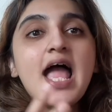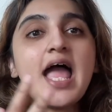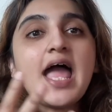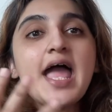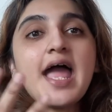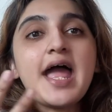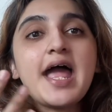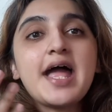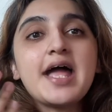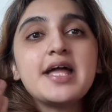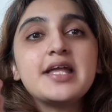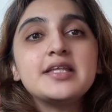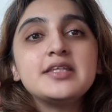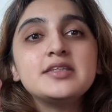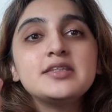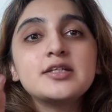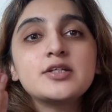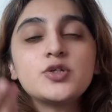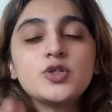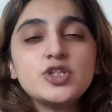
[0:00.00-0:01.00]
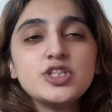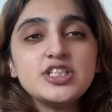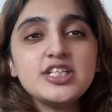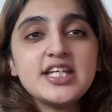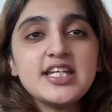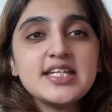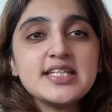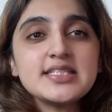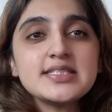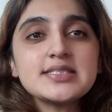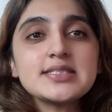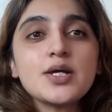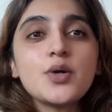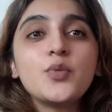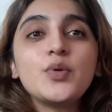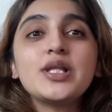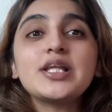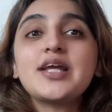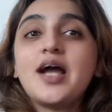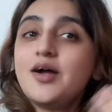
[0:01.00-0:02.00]
And the good days
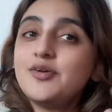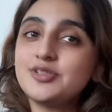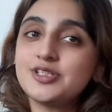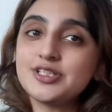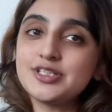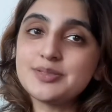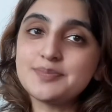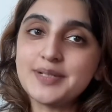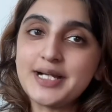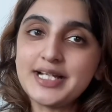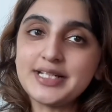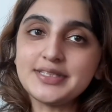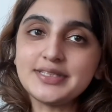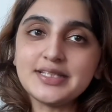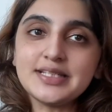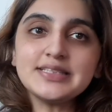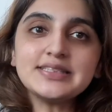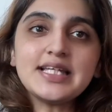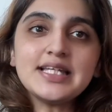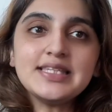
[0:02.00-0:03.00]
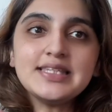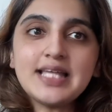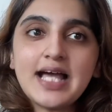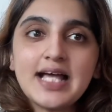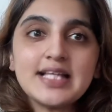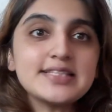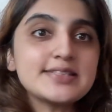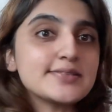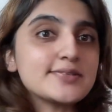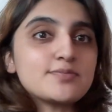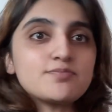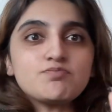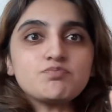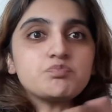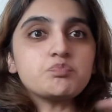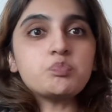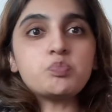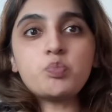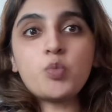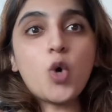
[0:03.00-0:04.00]
will counter the bad days, and that's
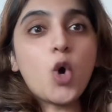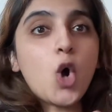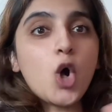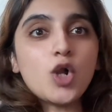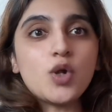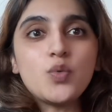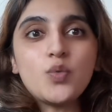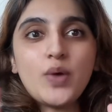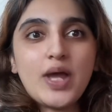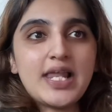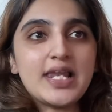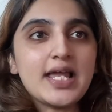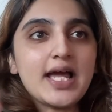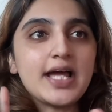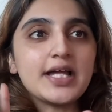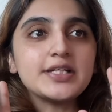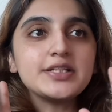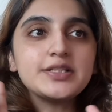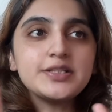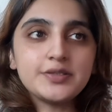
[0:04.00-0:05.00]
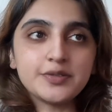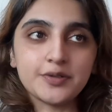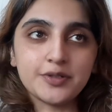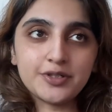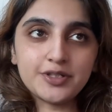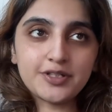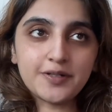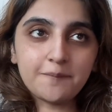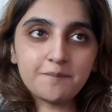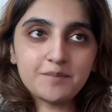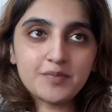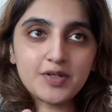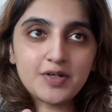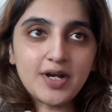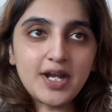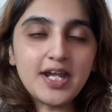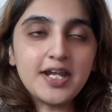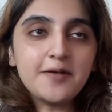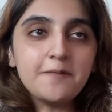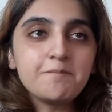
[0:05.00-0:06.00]
all well and good,
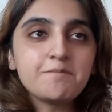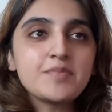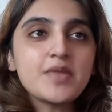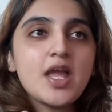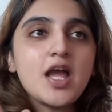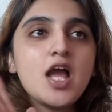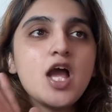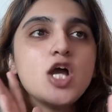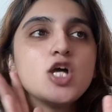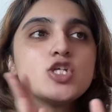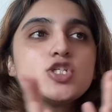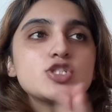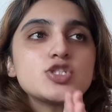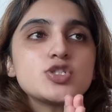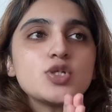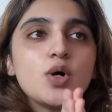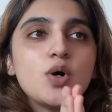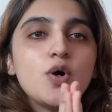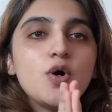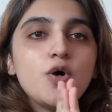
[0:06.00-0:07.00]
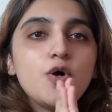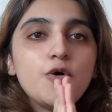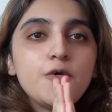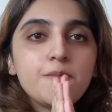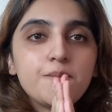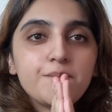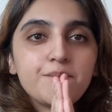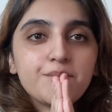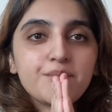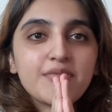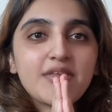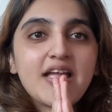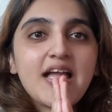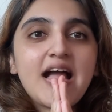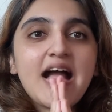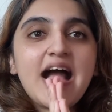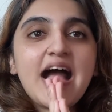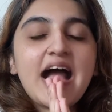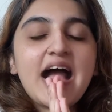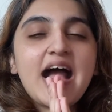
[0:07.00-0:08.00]
right? So
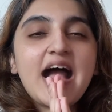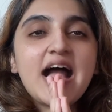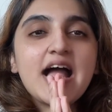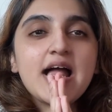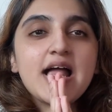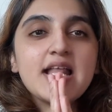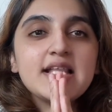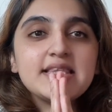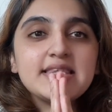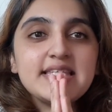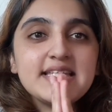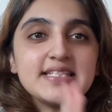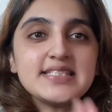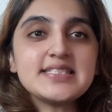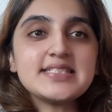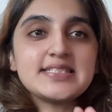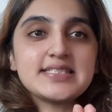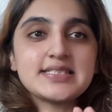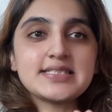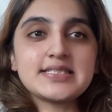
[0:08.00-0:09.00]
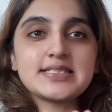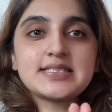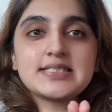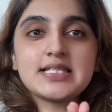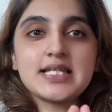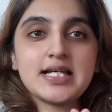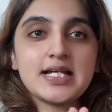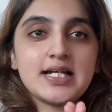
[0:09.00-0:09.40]
this